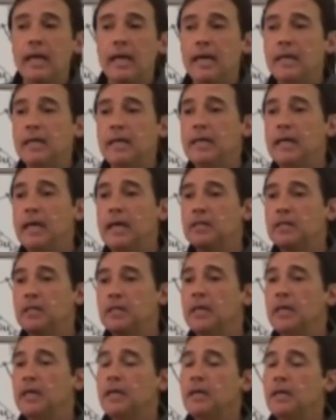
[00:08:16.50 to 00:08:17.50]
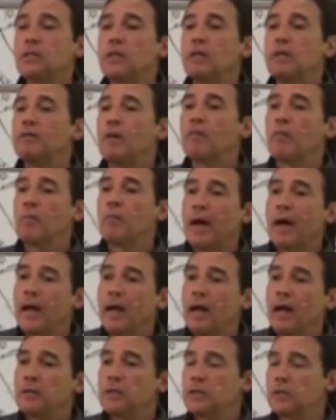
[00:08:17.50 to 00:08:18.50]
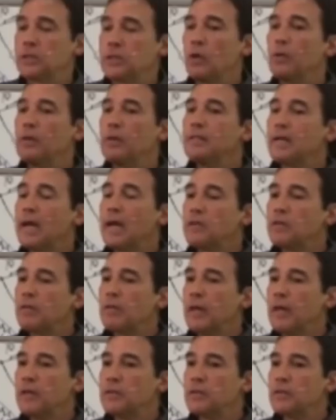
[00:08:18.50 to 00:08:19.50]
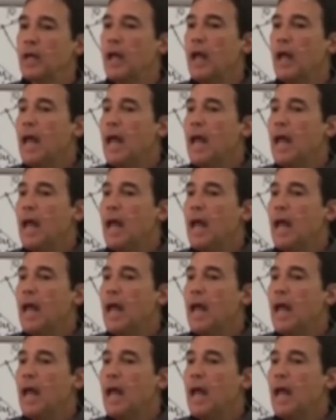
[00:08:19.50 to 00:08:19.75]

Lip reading: ADHDs, the fibromyalgias, and all these kinds of things.